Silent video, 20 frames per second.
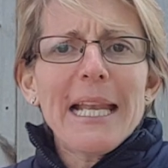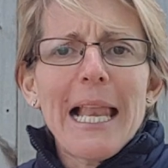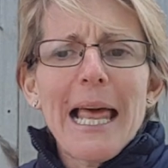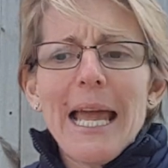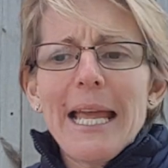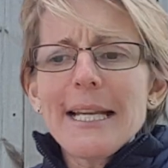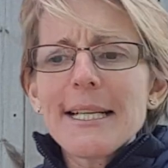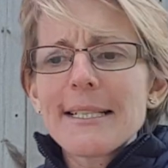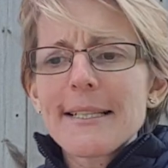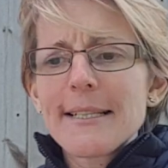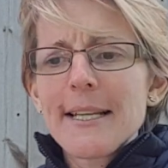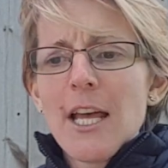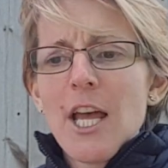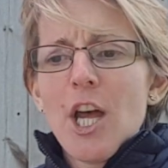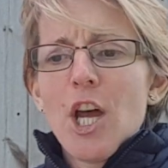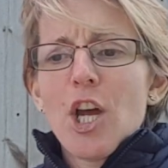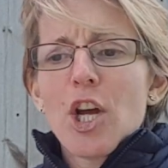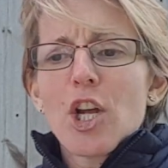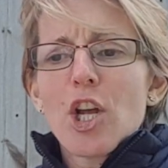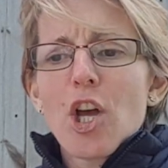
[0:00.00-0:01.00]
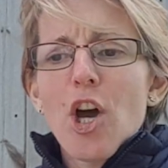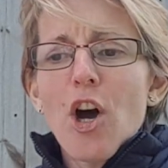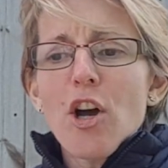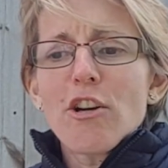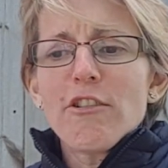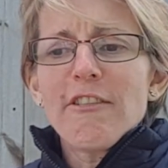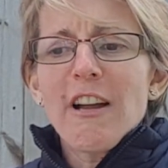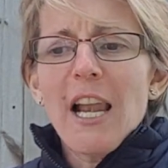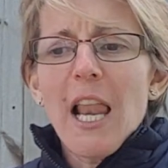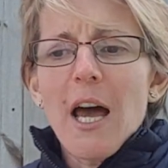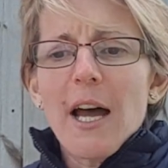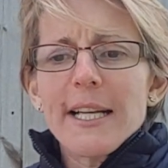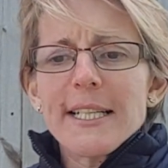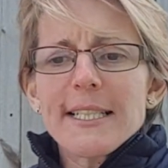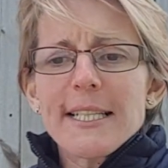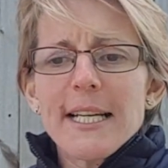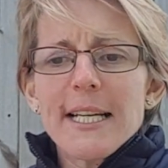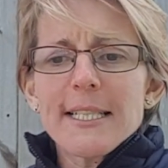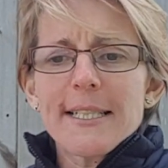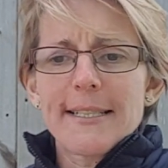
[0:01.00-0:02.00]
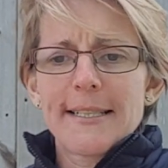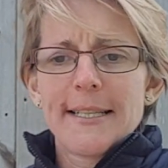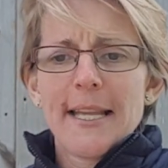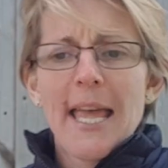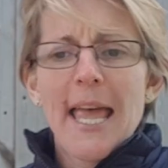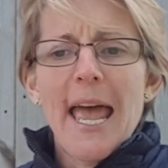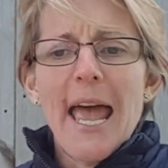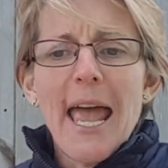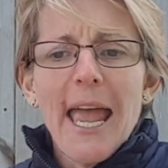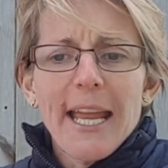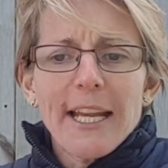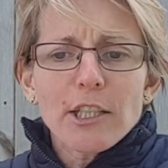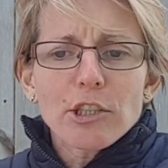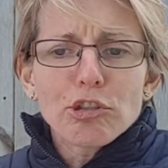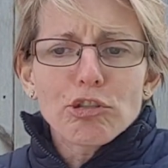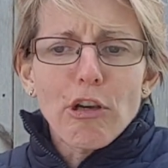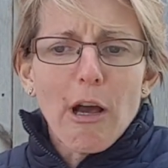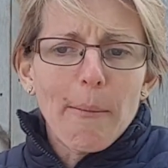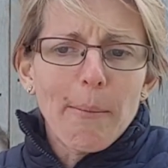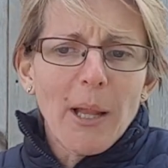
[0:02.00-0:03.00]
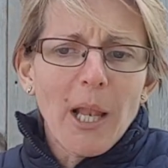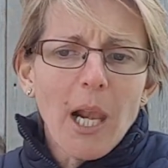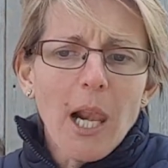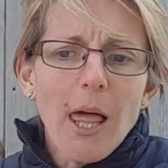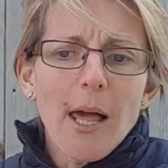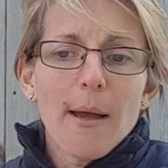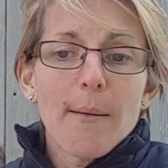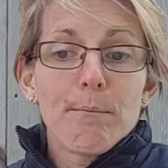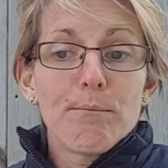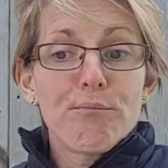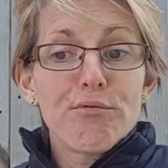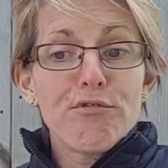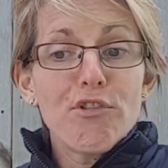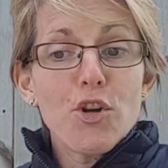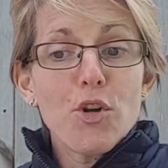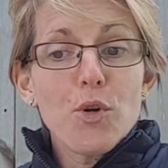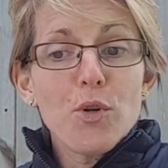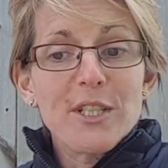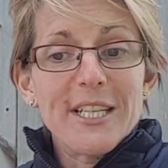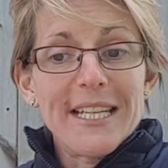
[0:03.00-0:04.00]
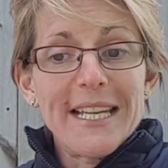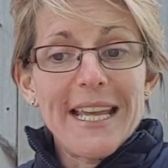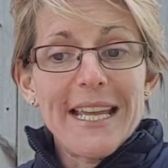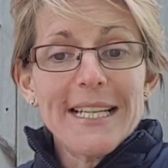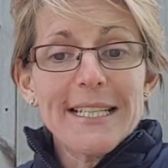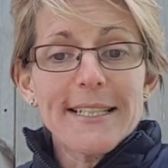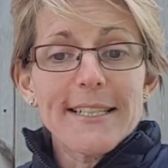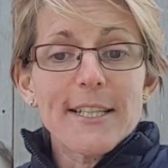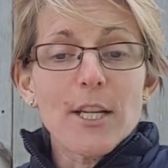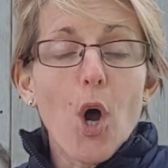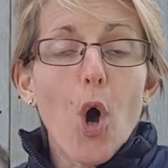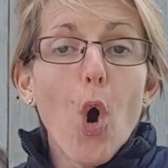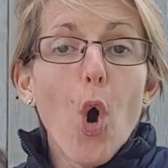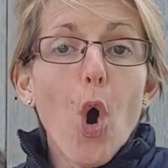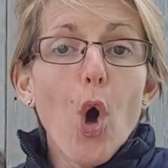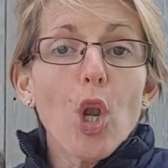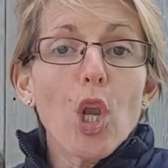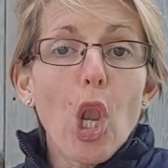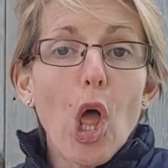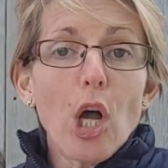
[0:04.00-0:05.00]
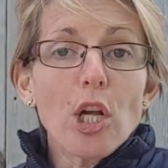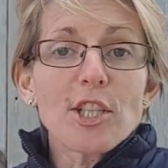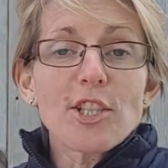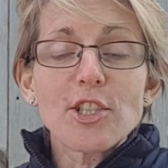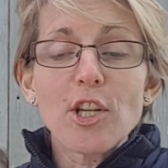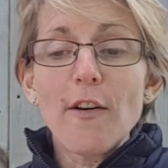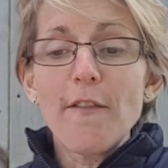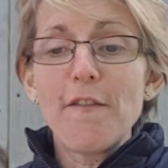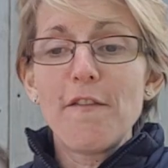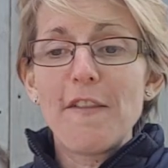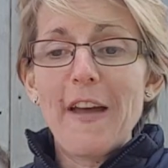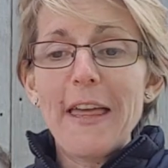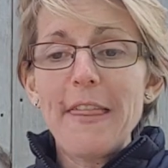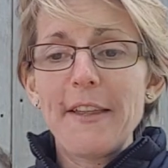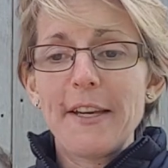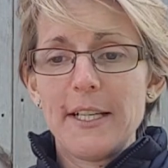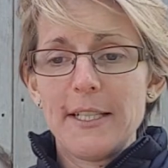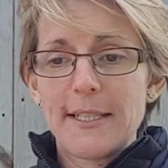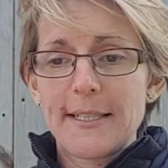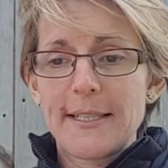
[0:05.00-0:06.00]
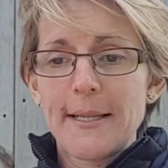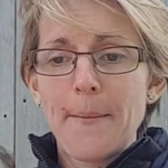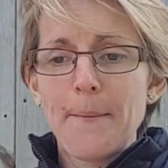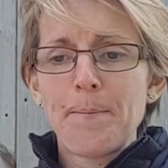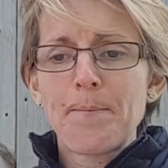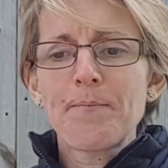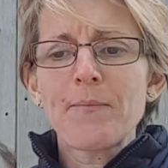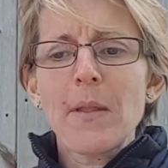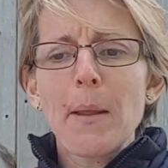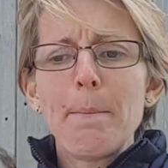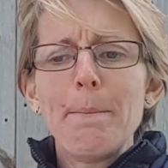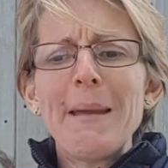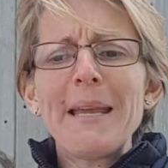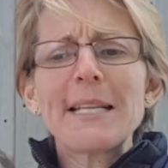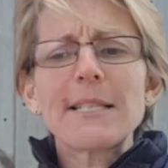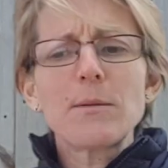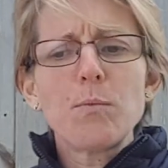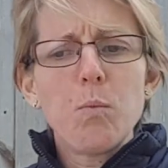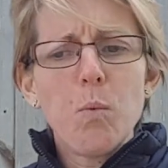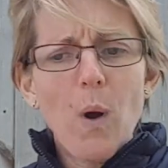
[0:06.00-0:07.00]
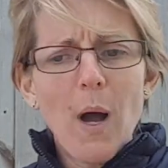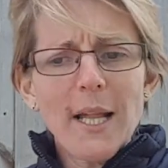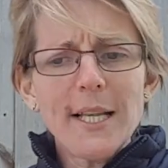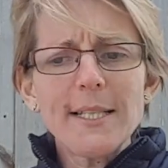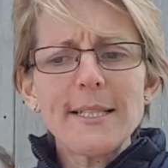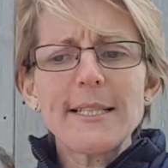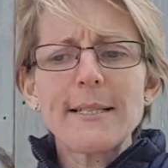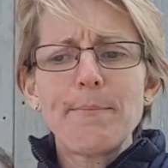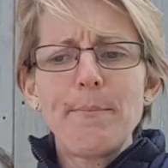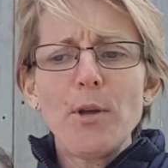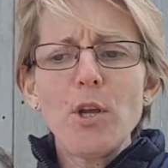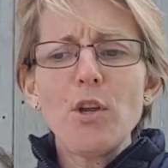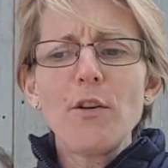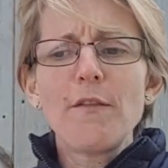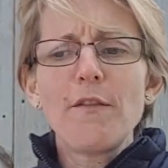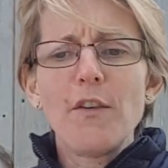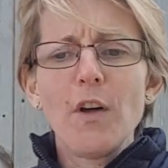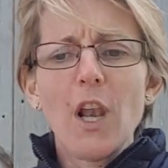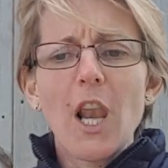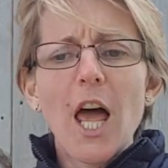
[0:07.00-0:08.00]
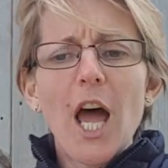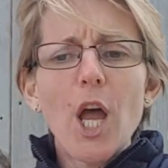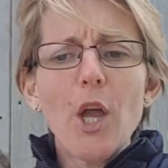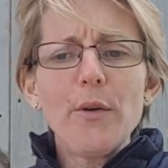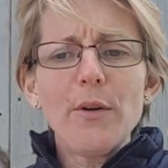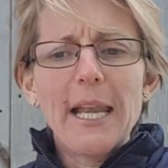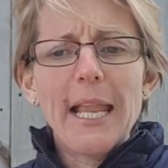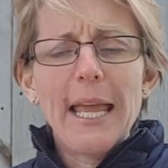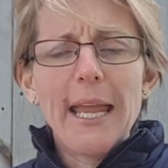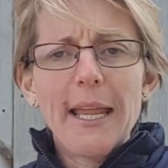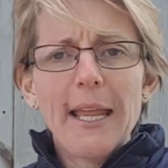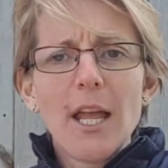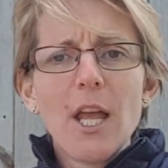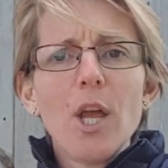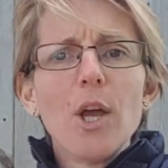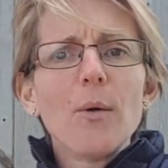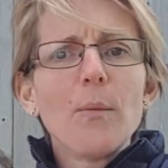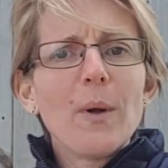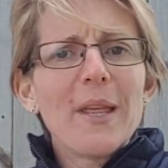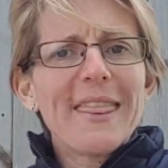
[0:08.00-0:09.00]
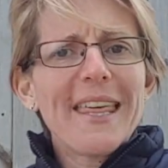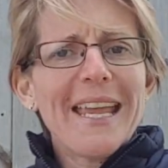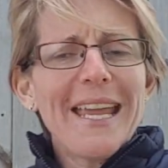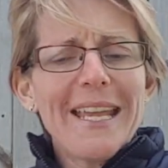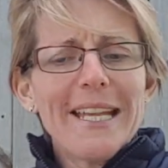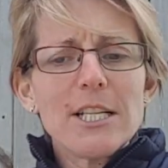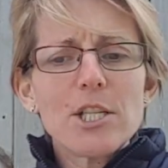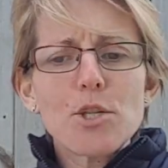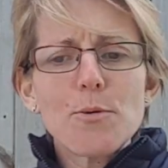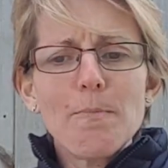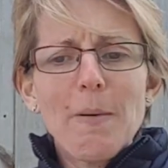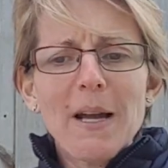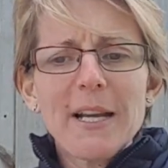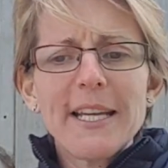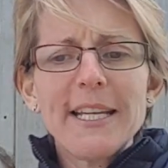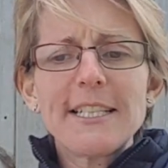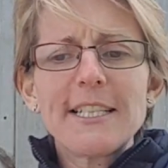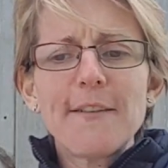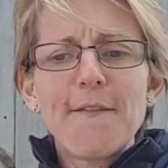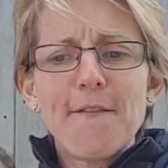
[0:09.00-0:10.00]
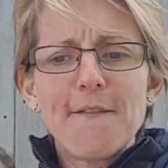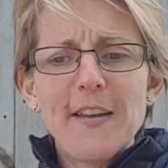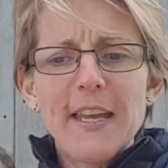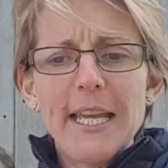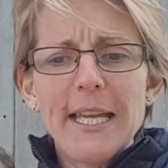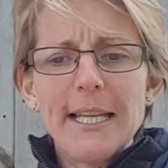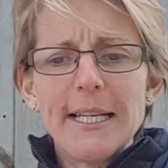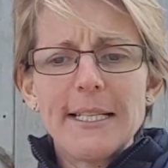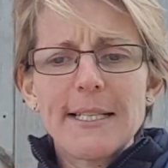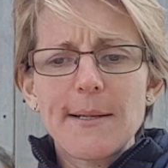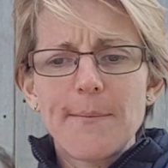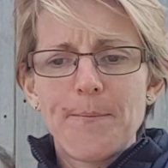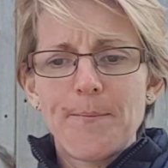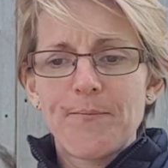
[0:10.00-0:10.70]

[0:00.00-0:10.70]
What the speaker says: legs, cockerelitis, egg trouble, broodiness or loss of feathers. Mix 1 spoonful only with each bucket of feed."